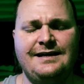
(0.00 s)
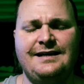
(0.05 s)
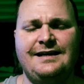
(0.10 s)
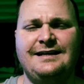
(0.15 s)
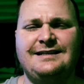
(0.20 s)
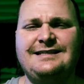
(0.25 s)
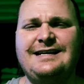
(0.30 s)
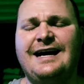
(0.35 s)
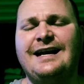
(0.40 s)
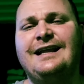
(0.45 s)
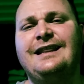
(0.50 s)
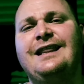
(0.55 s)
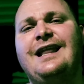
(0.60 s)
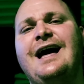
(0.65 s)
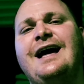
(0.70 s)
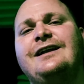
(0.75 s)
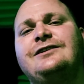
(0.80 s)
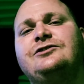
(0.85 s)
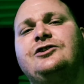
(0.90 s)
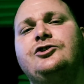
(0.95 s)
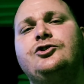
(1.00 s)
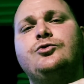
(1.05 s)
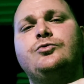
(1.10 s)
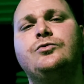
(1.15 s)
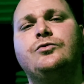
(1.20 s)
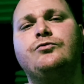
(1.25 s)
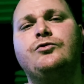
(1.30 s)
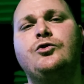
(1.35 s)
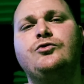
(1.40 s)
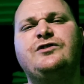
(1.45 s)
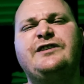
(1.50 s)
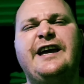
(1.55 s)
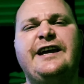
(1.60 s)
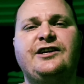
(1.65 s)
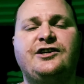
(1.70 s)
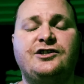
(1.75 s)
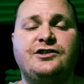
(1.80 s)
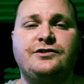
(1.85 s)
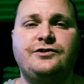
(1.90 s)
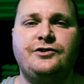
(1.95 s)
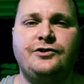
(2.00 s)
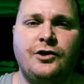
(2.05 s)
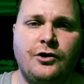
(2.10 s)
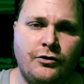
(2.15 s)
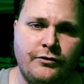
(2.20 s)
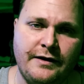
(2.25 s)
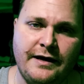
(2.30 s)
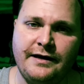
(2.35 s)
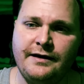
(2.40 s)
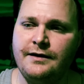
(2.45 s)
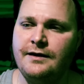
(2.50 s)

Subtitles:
it's got a lot to do with rotation. You know,